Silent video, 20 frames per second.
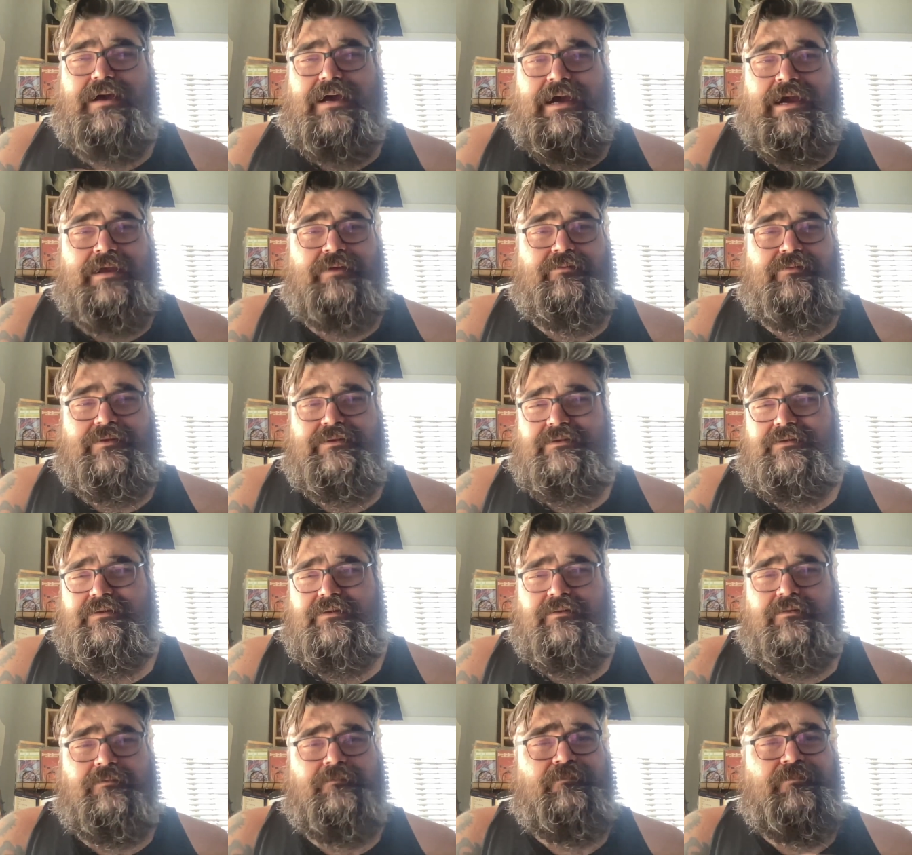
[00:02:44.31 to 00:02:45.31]
I
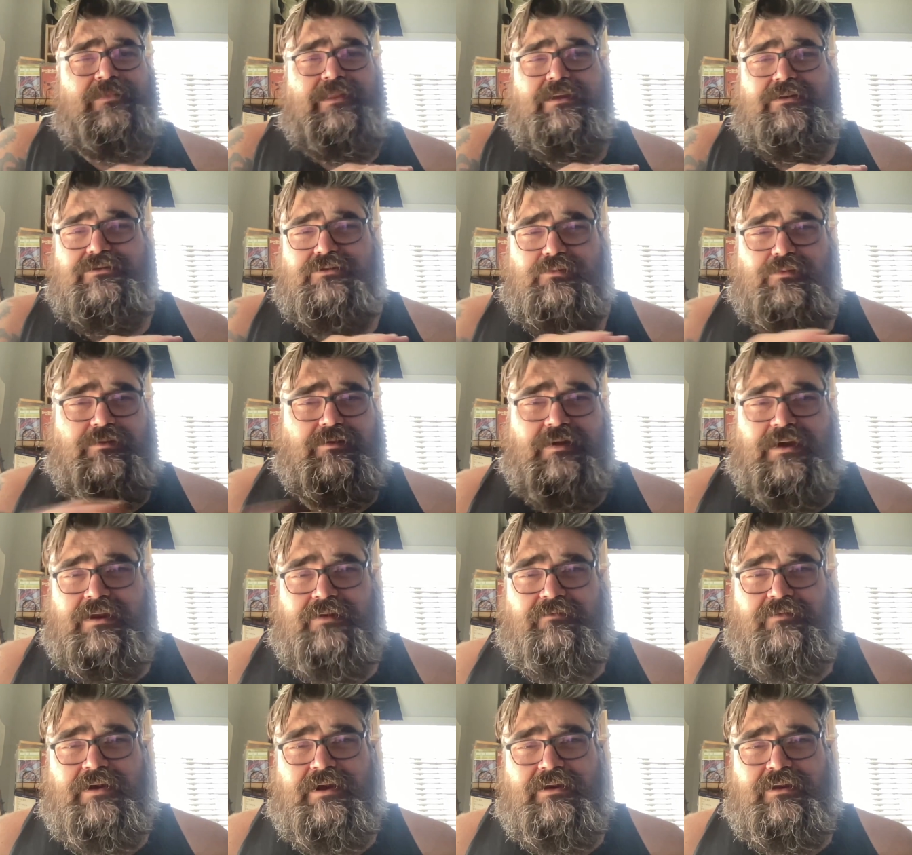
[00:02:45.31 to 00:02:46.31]
listen to a lot
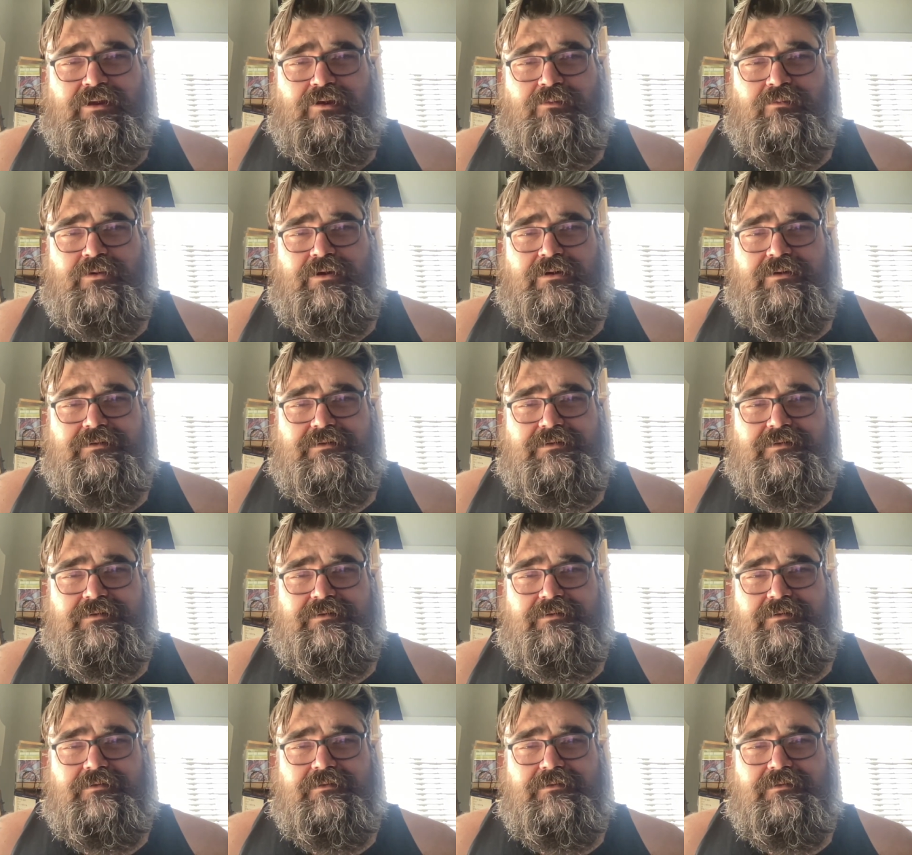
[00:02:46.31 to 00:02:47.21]
of audiobooks.